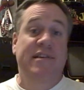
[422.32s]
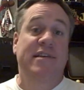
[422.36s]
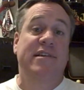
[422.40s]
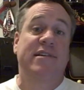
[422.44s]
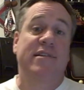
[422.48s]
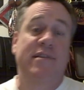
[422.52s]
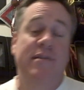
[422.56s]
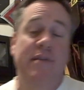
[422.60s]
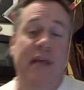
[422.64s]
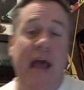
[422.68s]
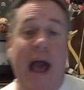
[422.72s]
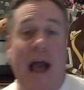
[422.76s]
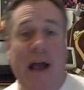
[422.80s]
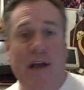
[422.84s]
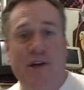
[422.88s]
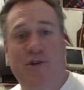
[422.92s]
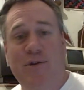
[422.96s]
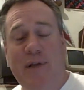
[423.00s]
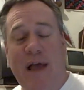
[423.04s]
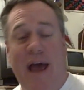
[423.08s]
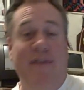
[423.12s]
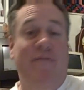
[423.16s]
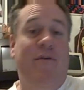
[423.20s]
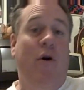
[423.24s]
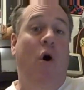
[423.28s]
this is
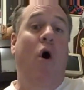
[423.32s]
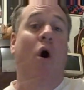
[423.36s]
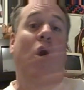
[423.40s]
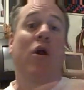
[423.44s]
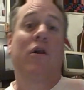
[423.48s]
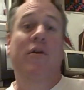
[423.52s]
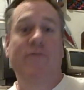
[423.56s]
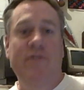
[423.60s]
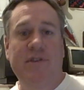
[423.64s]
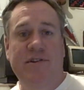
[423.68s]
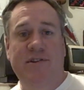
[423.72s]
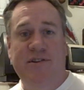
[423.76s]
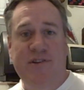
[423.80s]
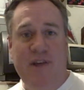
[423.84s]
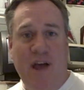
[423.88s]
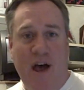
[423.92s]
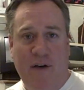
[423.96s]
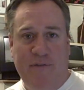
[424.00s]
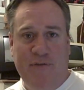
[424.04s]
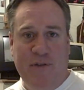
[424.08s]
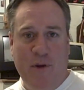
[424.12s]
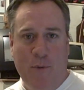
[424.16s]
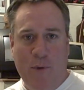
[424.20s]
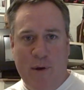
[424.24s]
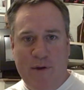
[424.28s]
actually, out of all of the
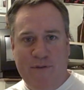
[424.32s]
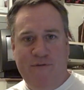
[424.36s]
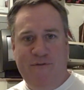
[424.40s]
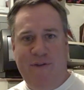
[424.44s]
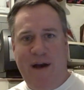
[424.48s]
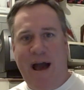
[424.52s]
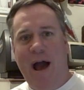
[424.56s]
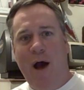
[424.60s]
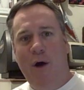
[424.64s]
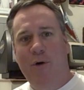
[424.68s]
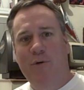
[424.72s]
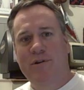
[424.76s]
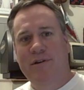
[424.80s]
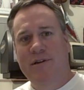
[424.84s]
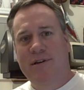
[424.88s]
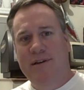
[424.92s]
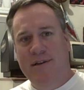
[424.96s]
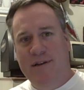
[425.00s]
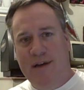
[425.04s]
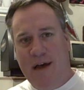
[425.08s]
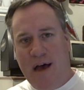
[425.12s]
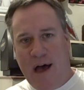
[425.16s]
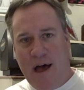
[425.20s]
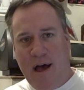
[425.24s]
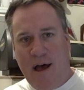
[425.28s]
stuff that we found
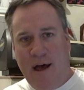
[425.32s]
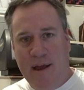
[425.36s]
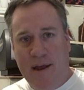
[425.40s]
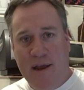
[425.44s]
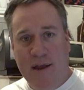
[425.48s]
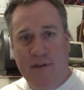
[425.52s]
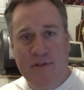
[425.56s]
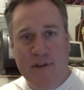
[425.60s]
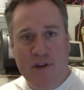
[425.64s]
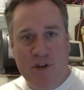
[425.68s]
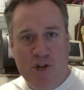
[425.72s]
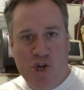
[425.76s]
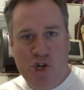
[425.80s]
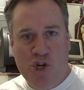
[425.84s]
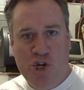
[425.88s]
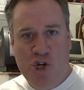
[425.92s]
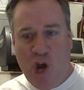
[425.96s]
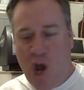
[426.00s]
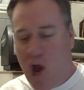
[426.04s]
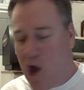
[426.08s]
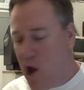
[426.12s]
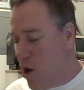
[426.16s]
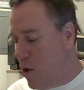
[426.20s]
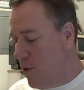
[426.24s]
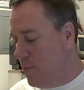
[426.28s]
in this
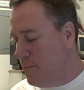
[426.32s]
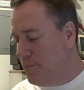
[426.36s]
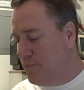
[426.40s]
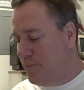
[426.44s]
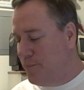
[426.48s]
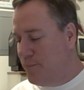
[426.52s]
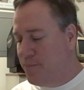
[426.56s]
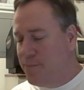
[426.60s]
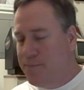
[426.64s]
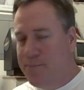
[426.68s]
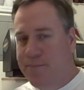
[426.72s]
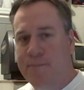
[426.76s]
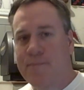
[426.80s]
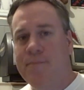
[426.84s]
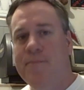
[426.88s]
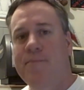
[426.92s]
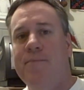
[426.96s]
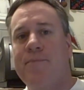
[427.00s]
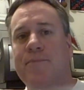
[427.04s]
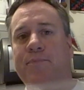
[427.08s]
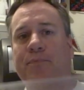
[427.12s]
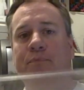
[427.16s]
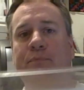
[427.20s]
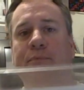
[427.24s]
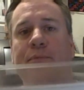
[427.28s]
show,
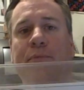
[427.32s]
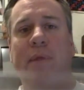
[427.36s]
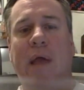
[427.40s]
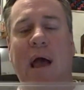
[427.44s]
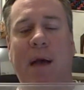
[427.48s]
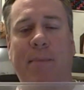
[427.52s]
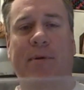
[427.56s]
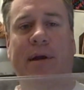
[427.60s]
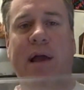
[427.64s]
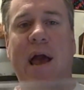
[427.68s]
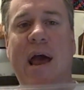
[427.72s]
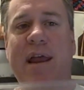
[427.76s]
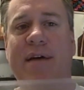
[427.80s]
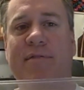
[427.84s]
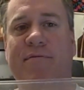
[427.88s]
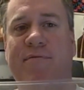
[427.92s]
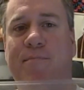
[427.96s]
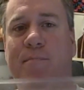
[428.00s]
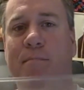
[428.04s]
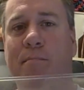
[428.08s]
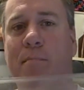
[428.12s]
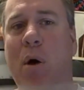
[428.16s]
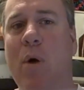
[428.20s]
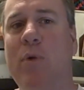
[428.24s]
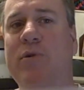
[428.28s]
I'm kind
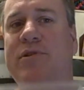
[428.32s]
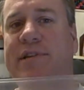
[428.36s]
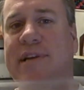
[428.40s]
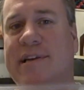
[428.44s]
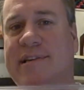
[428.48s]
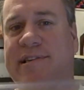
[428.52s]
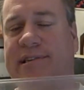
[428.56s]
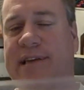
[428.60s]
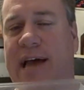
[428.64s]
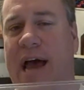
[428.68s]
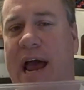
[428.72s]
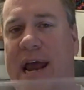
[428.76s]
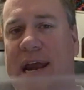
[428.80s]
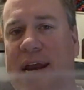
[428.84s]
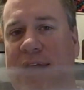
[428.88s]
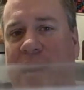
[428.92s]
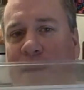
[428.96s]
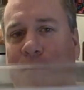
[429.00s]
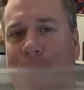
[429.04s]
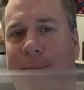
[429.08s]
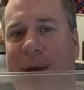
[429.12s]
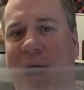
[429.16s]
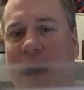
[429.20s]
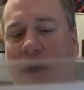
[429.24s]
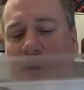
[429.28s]
of most
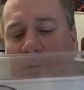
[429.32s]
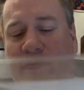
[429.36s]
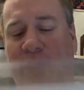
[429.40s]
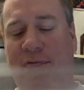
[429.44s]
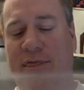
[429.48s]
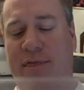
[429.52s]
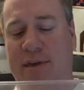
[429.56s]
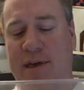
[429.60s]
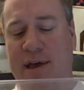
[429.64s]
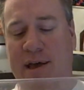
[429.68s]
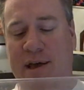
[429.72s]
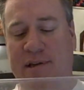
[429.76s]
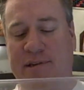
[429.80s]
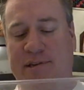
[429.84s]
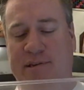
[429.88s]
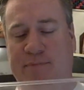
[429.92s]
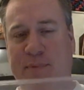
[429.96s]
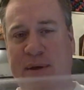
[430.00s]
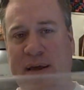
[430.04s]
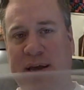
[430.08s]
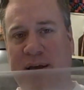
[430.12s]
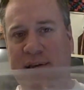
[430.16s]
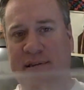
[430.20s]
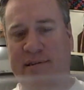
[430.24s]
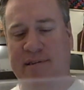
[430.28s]
excited about this,
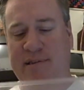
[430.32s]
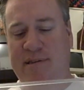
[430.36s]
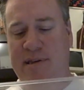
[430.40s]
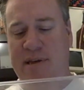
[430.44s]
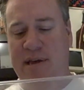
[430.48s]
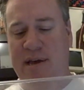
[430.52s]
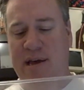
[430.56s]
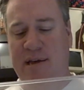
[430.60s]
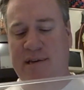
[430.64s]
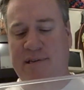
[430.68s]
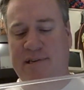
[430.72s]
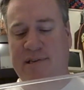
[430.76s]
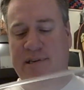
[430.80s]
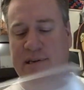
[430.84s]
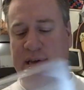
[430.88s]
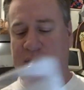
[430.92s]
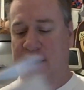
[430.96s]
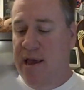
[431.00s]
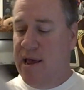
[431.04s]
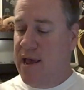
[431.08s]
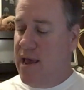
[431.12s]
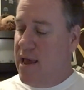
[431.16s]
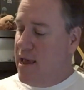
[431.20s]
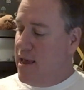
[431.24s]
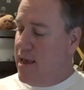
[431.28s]
because this
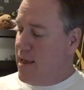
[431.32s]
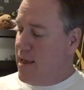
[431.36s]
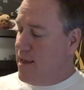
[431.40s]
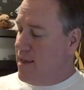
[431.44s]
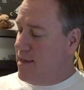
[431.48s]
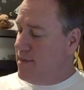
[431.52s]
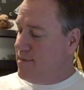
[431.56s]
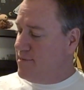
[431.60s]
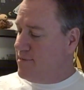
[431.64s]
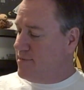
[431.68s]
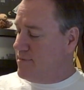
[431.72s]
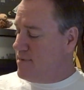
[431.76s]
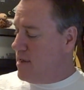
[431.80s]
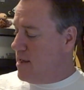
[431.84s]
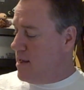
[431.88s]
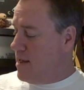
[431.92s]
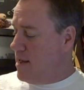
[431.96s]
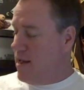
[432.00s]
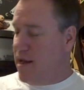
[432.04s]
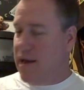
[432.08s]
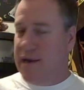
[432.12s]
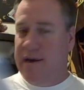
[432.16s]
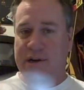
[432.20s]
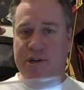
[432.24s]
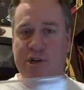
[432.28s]
is
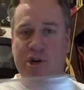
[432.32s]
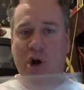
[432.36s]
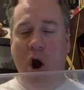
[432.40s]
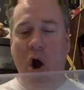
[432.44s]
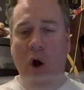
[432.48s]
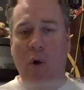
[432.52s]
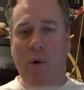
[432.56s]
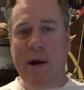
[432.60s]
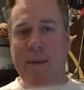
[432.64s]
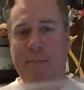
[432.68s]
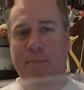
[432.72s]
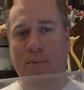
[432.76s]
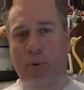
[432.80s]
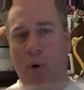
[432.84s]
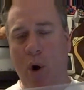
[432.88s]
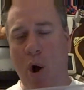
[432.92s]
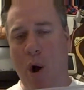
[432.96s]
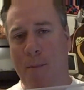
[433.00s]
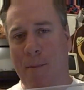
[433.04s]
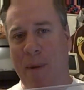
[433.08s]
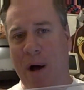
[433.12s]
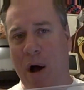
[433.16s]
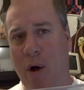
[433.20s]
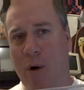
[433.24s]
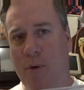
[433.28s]
an Atari
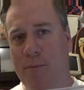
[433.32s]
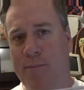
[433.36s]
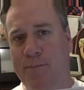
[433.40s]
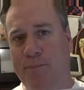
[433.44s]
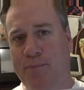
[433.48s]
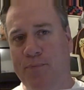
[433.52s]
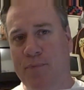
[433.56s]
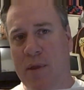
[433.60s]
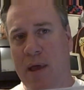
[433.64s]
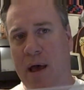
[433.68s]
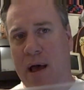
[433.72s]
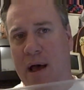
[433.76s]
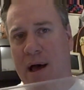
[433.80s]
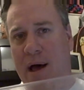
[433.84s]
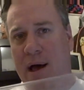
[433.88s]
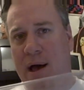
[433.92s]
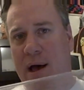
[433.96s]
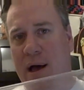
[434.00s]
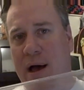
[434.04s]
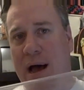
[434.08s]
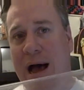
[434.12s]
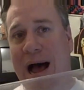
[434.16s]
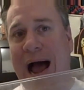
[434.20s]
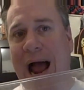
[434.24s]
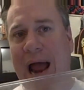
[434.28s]
promo
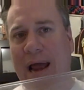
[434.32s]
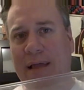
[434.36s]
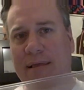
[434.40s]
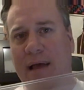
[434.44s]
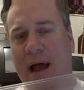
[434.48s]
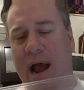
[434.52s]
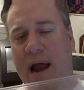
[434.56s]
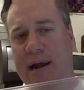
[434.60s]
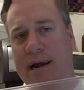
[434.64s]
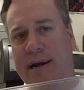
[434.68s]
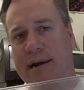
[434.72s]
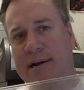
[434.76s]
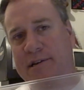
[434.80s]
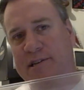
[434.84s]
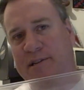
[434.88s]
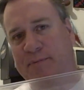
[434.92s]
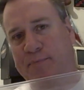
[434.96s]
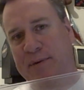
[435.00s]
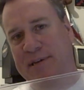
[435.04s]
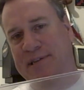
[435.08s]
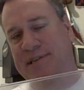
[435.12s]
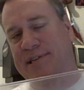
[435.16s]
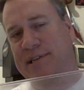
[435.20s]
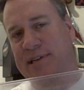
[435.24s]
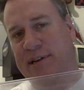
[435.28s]
highlighting a
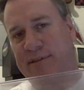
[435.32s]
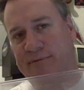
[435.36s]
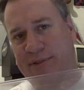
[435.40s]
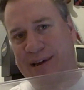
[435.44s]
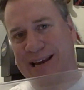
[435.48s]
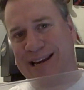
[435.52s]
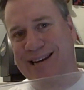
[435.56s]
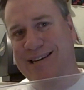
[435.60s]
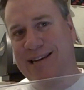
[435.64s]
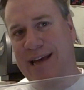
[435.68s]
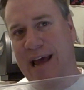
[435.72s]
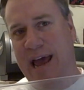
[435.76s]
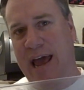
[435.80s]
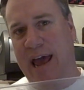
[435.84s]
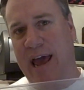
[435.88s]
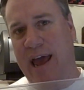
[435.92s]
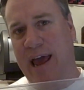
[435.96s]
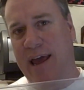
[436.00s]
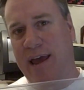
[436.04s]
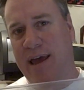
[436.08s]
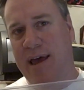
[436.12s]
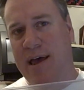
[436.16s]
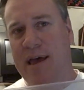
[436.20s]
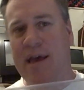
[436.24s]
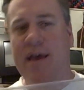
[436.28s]
specific
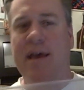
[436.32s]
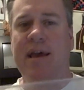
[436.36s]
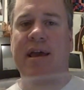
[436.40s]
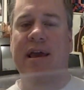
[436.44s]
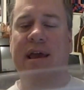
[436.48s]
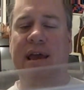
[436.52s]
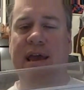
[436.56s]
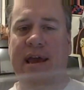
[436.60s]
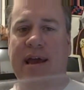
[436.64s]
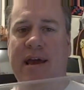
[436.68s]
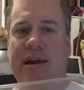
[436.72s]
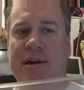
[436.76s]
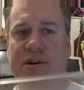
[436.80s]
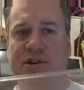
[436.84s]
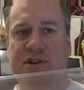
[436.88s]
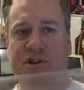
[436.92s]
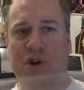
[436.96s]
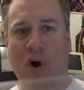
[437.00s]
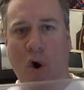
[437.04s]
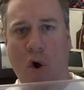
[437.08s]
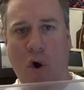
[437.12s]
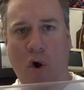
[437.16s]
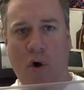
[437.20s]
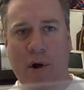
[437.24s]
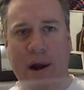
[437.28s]
day in
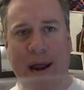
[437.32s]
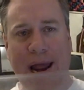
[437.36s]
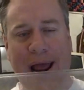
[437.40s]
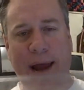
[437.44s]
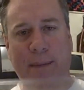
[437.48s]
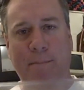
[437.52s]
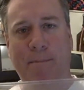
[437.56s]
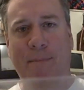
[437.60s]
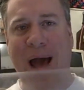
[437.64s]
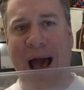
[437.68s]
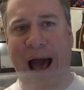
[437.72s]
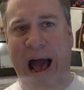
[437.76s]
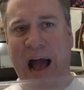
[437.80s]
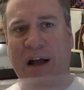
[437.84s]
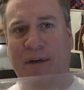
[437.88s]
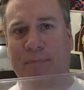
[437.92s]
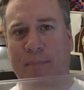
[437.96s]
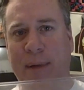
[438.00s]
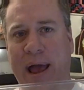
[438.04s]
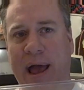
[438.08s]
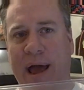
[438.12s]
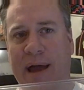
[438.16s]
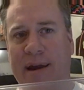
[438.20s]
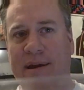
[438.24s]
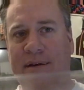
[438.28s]
Atari and
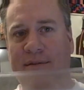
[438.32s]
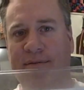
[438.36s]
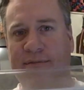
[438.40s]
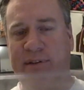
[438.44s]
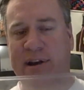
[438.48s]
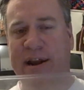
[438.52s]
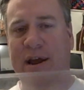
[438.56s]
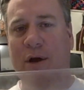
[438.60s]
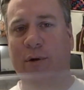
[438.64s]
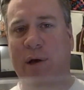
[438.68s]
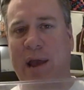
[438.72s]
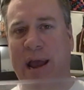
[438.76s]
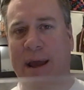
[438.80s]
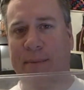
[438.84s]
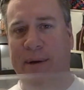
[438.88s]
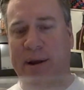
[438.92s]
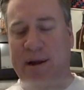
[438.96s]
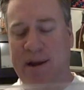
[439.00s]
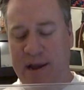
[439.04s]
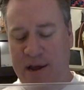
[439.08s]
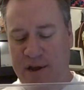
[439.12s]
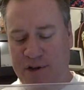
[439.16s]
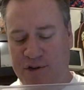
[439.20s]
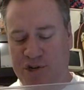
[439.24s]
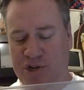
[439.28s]
Pac-Man video
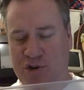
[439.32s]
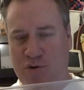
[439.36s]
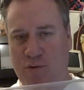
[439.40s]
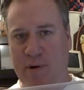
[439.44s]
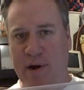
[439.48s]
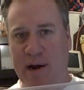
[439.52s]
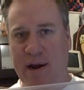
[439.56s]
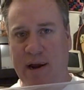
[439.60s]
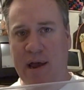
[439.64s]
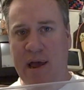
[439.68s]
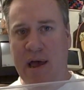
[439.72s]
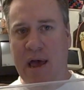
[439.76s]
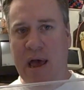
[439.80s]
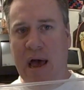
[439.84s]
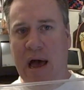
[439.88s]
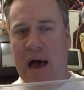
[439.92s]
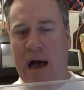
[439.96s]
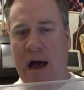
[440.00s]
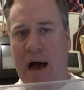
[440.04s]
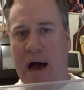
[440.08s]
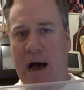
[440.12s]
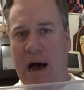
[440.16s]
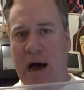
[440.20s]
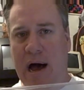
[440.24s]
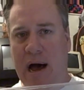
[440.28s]
gaming history.
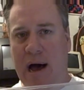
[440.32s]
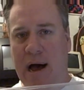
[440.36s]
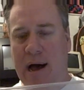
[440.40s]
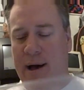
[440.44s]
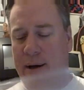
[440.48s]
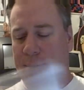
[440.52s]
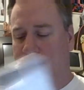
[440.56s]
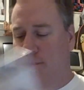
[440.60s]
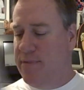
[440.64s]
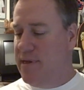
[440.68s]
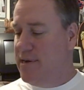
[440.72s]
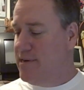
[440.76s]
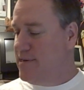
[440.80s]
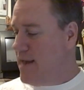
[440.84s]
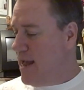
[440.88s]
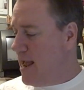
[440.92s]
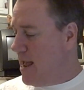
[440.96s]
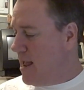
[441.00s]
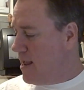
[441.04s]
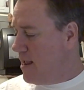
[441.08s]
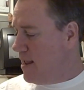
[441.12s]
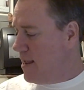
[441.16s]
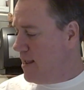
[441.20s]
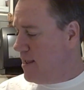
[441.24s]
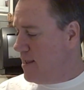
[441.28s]
The
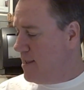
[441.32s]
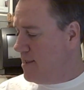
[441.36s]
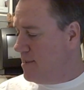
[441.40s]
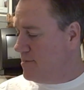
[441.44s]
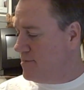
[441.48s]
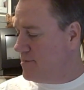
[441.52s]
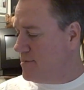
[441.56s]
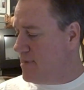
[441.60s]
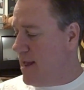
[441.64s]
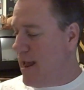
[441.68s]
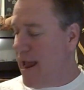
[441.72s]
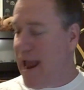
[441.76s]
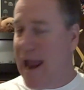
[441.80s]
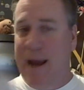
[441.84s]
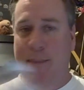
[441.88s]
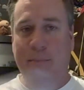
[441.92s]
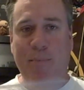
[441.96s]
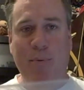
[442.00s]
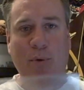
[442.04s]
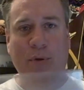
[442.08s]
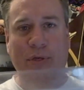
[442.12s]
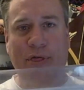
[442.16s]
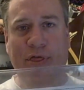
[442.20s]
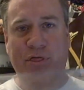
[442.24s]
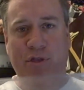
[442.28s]
day is
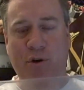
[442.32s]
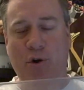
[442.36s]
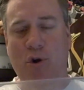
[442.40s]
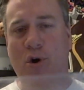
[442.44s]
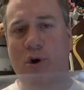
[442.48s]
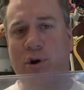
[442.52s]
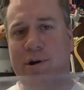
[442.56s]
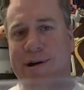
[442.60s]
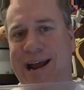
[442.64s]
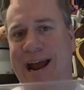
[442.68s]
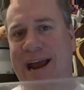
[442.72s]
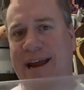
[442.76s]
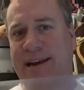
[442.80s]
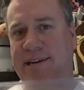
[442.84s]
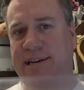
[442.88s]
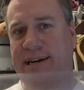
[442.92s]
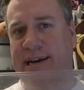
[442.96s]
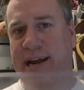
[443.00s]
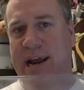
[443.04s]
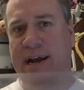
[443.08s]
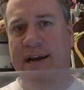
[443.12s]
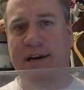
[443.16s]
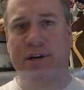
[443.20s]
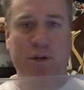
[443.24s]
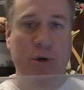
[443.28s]
April 3rd,
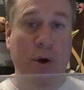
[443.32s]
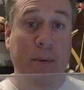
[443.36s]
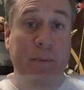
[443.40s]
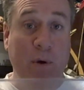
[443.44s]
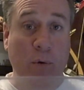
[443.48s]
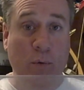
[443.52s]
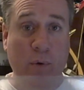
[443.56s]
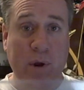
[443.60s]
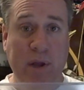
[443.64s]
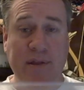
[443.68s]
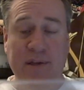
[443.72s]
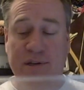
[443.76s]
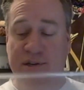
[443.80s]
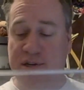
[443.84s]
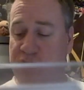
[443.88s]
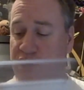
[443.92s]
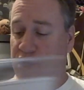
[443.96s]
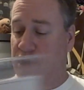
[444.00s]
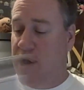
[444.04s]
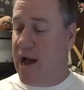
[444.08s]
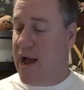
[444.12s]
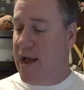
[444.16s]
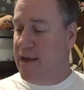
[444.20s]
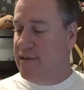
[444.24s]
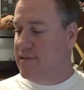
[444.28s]
1982. I'm going to read this
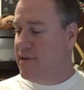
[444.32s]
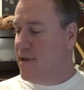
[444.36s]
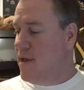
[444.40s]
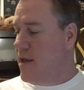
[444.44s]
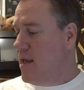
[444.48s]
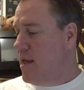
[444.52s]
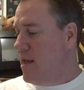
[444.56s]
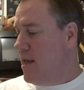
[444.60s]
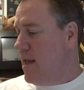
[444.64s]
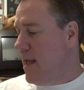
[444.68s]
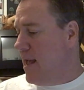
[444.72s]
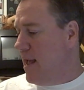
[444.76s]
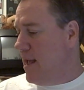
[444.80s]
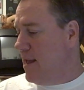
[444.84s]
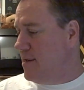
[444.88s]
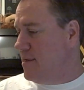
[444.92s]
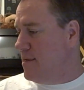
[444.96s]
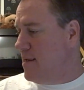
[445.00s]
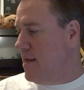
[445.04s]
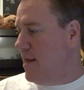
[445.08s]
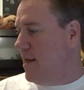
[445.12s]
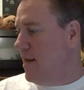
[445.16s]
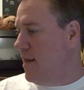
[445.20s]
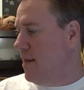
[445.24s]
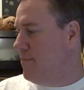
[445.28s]
to you guys,
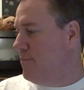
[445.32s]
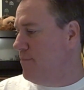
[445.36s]
and